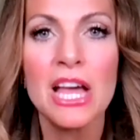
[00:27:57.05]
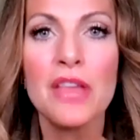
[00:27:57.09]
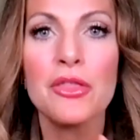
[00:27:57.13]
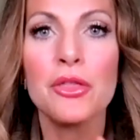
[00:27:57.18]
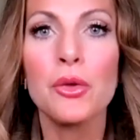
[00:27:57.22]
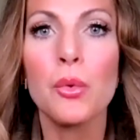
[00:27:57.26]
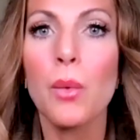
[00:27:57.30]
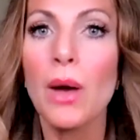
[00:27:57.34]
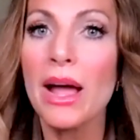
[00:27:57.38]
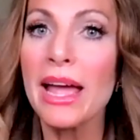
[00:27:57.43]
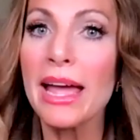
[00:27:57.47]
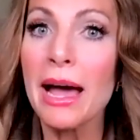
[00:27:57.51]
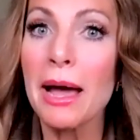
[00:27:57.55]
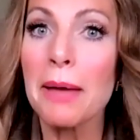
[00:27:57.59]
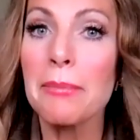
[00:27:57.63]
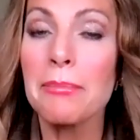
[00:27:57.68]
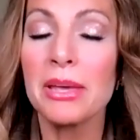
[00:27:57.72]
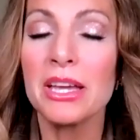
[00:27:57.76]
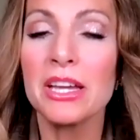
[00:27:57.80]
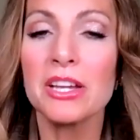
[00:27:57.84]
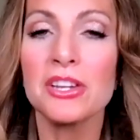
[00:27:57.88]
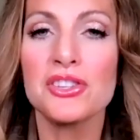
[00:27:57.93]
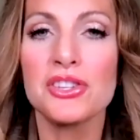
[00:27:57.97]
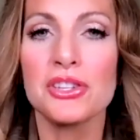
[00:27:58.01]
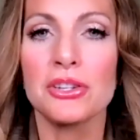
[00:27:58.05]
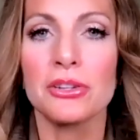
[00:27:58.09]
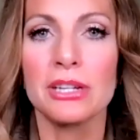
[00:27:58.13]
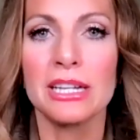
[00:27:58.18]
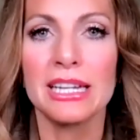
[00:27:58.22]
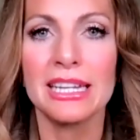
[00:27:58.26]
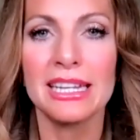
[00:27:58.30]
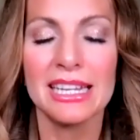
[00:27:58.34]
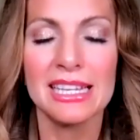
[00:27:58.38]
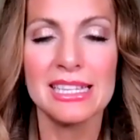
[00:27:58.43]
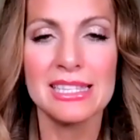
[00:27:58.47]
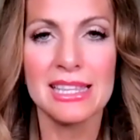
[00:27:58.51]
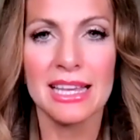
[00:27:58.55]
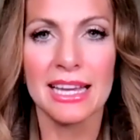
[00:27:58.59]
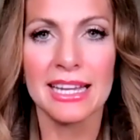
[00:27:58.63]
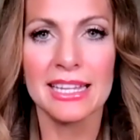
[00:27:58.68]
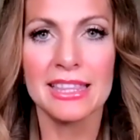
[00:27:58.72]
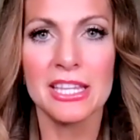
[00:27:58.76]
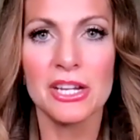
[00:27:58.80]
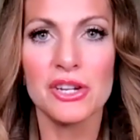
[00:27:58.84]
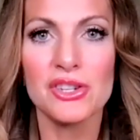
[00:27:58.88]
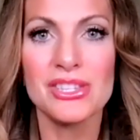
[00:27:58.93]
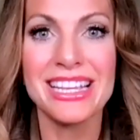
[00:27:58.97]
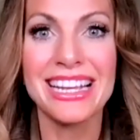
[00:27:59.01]
The way I picture it is like
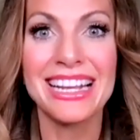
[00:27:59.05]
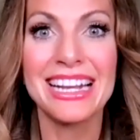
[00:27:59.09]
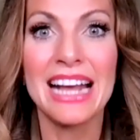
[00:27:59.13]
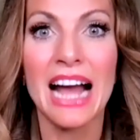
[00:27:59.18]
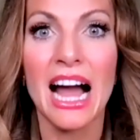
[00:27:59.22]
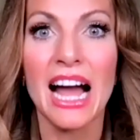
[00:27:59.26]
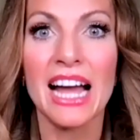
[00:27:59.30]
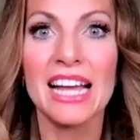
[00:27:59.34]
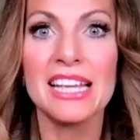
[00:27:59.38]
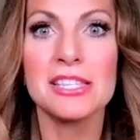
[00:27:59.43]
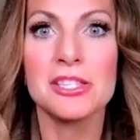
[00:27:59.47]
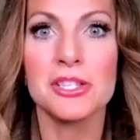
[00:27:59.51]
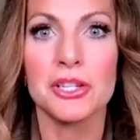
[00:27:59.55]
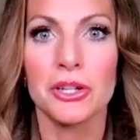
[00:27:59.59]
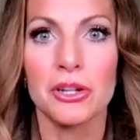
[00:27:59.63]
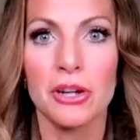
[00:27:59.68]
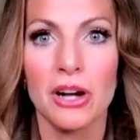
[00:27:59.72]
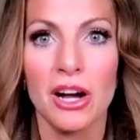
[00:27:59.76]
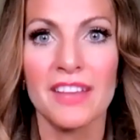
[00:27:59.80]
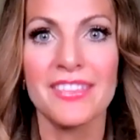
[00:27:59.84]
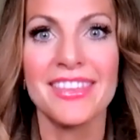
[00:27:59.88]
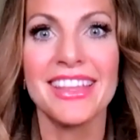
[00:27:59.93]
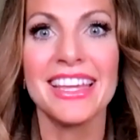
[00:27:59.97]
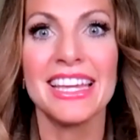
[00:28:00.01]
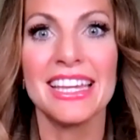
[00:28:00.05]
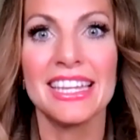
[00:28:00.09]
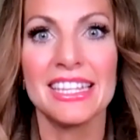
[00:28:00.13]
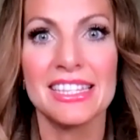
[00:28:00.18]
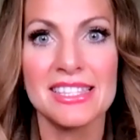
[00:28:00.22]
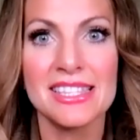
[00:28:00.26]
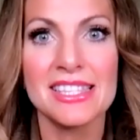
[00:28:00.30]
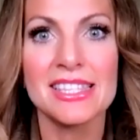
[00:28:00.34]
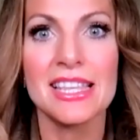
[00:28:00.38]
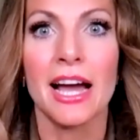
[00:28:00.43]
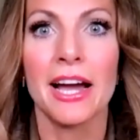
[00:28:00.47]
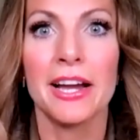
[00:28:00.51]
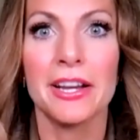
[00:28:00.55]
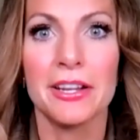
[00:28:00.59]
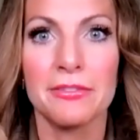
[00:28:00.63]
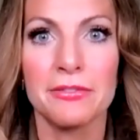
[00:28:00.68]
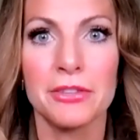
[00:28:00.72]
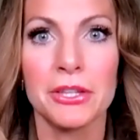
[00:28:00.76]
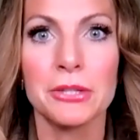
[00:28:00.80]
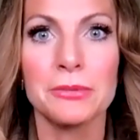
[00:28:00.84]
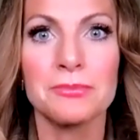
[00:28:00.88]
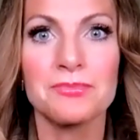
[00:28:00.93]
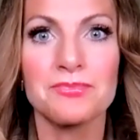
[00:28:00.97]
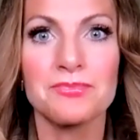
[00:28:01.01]
there's a geyser on the inside of you.